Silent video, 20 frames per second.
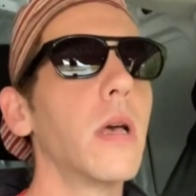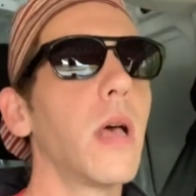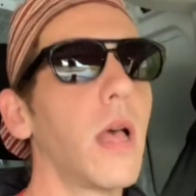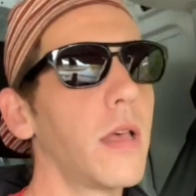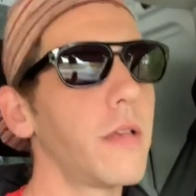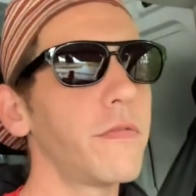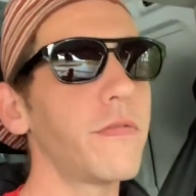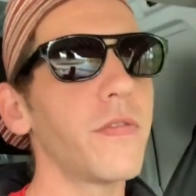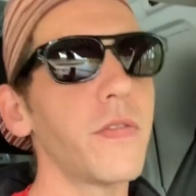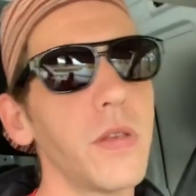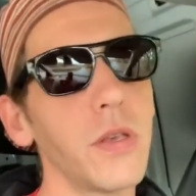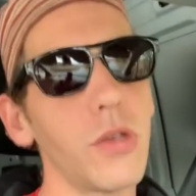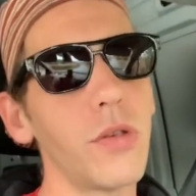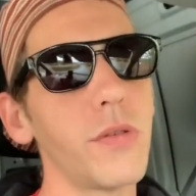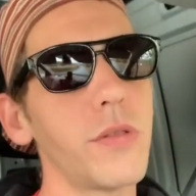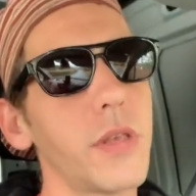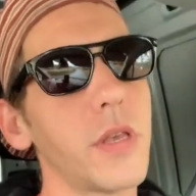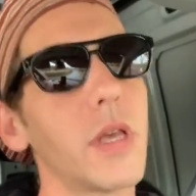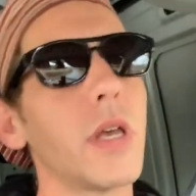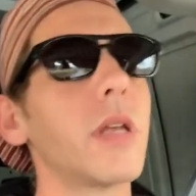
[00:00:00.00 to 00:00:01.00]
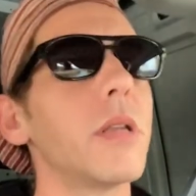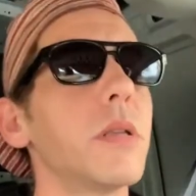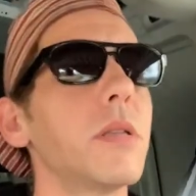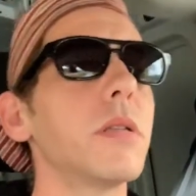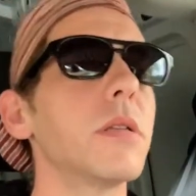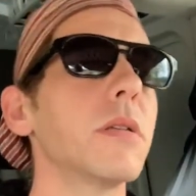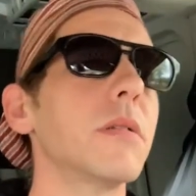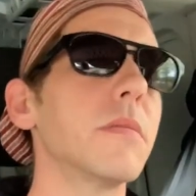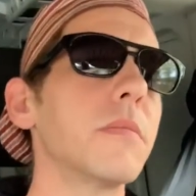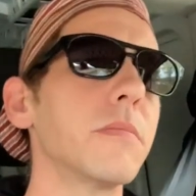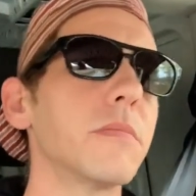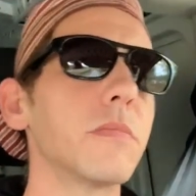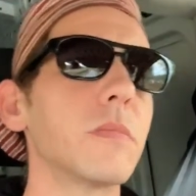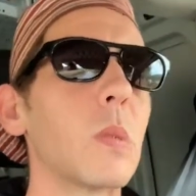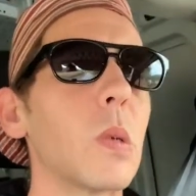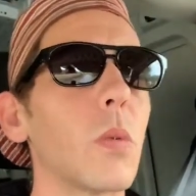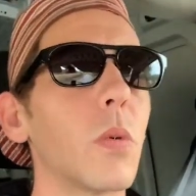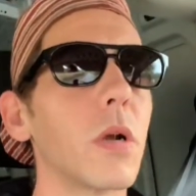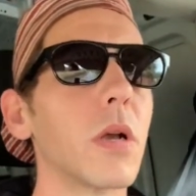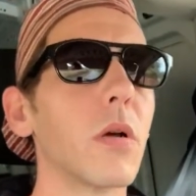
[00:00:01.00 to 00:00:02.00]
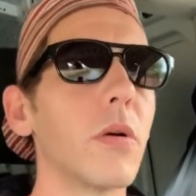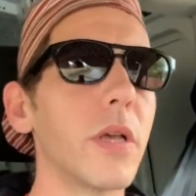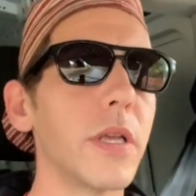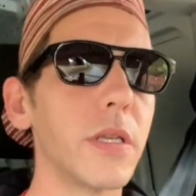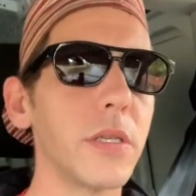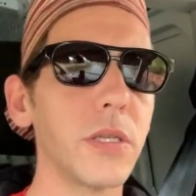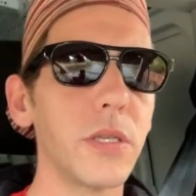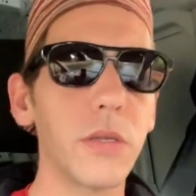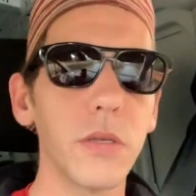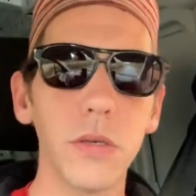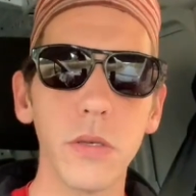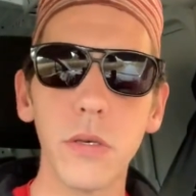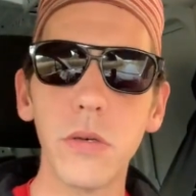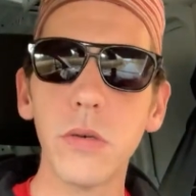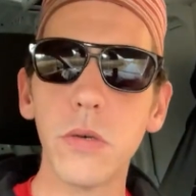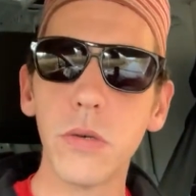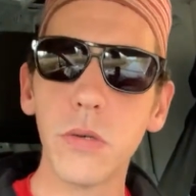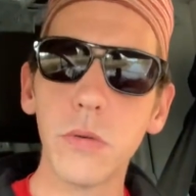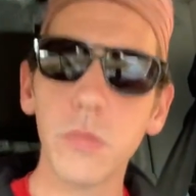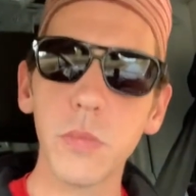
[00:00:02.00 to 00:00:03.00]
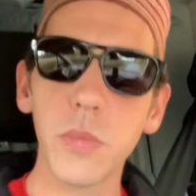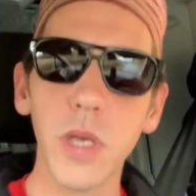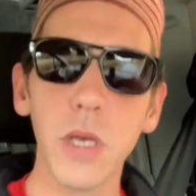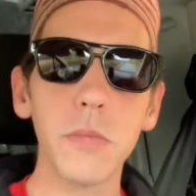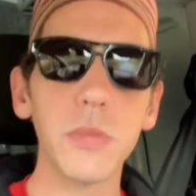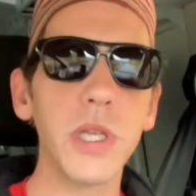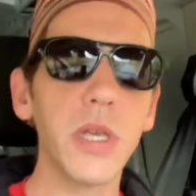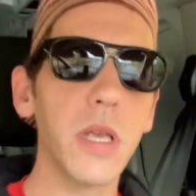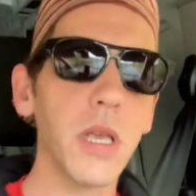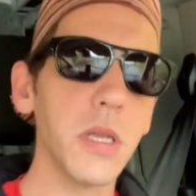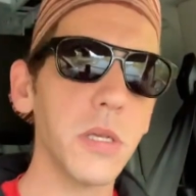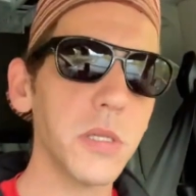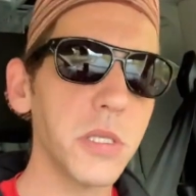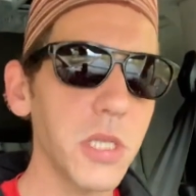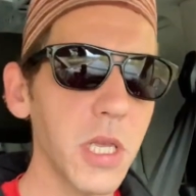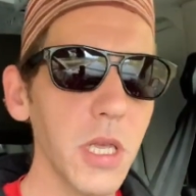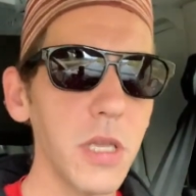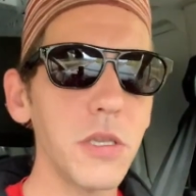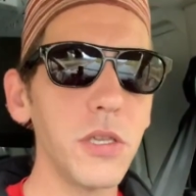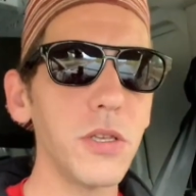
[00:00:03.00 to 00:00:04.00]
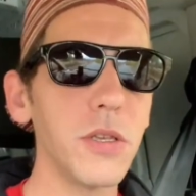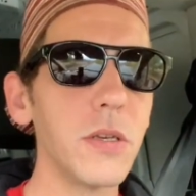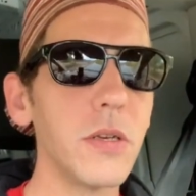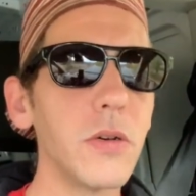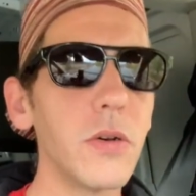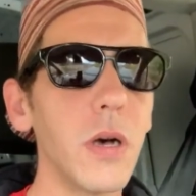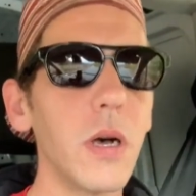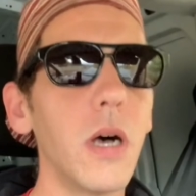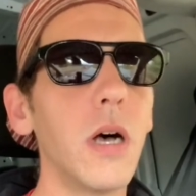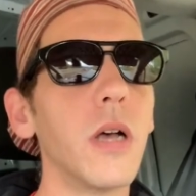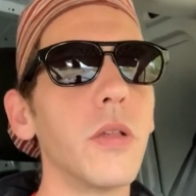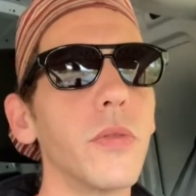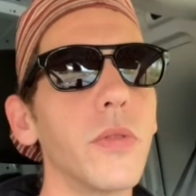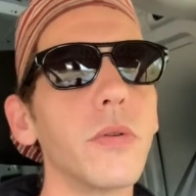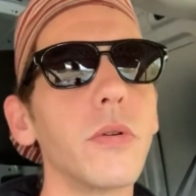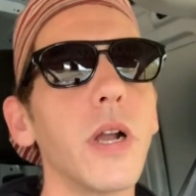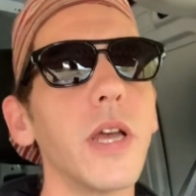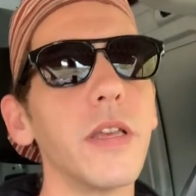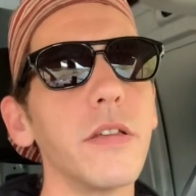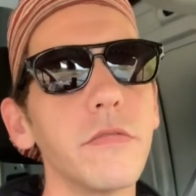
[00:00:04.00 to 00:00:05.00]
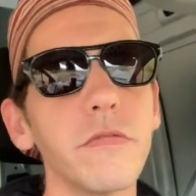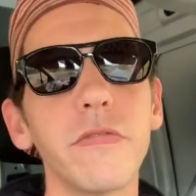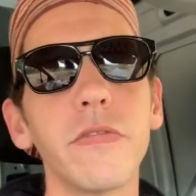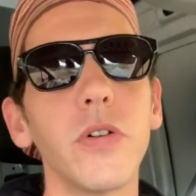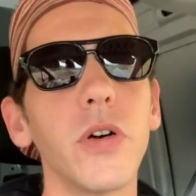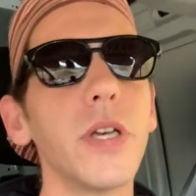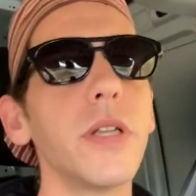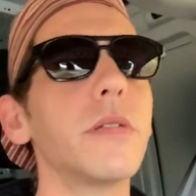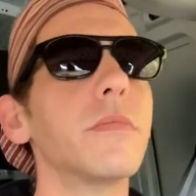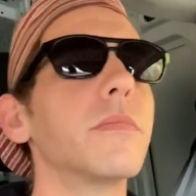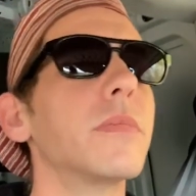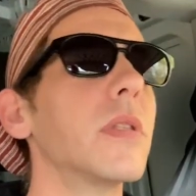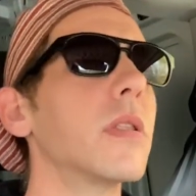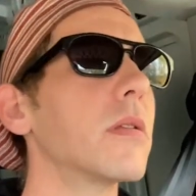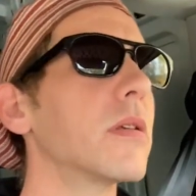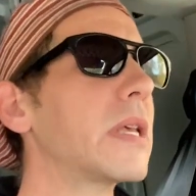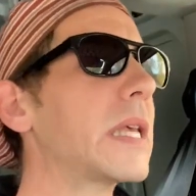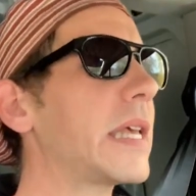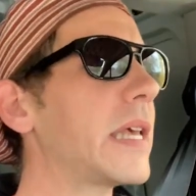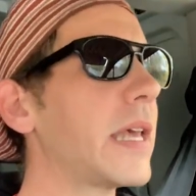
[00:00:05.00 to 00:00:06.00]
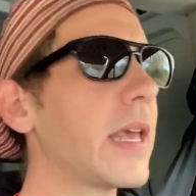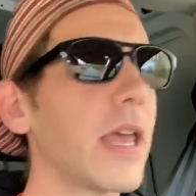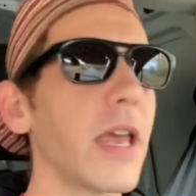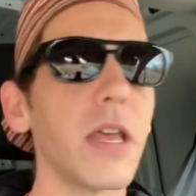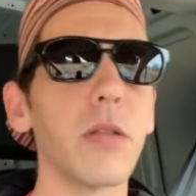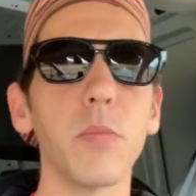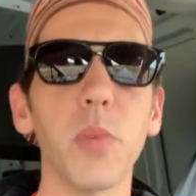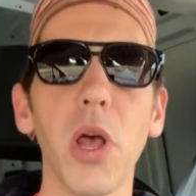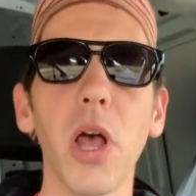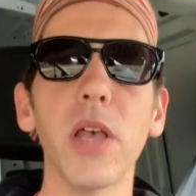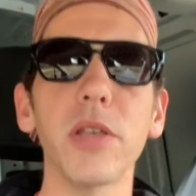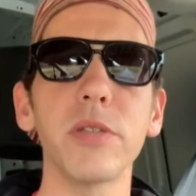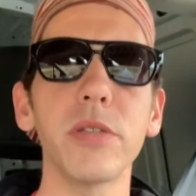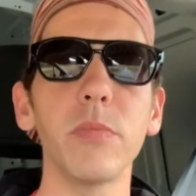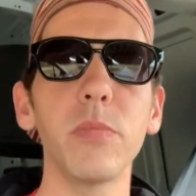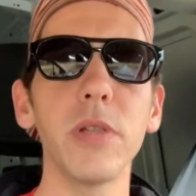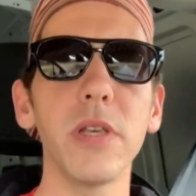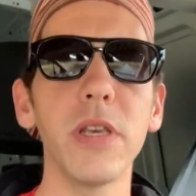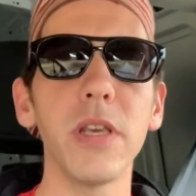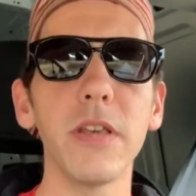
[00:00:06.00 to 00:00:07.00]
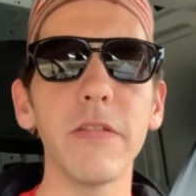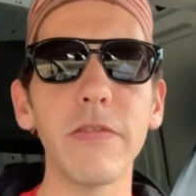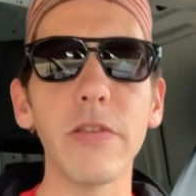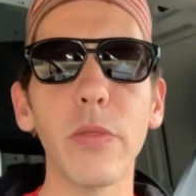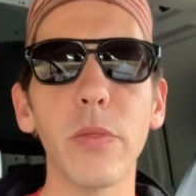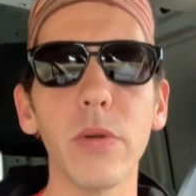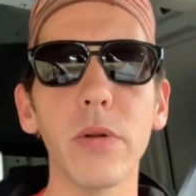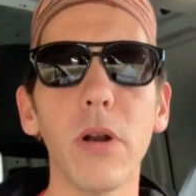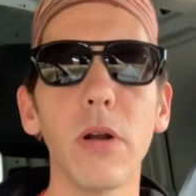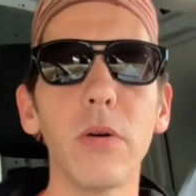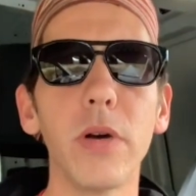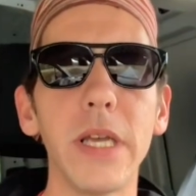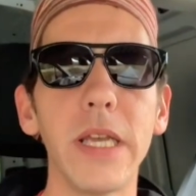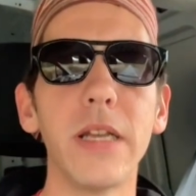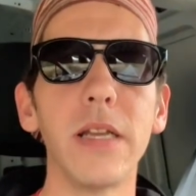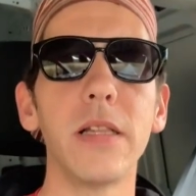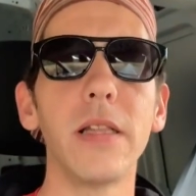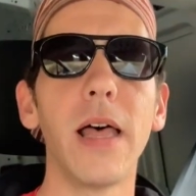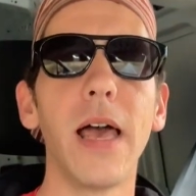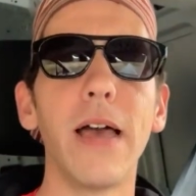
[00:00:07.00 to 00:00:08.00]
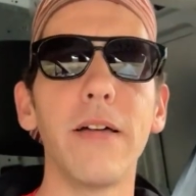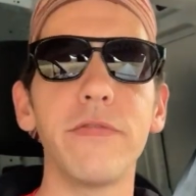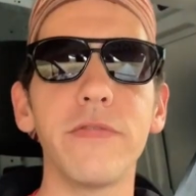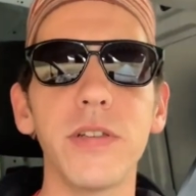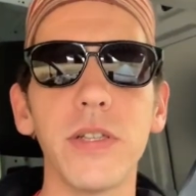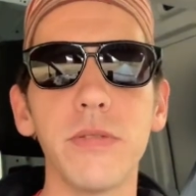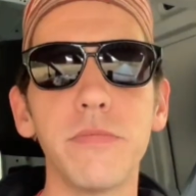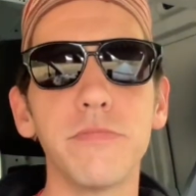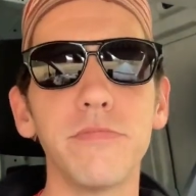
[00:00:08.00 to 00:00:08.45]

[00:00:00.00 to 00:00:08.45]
I feel that we're going to be able to continue on the right foot and possibly even throw in a left.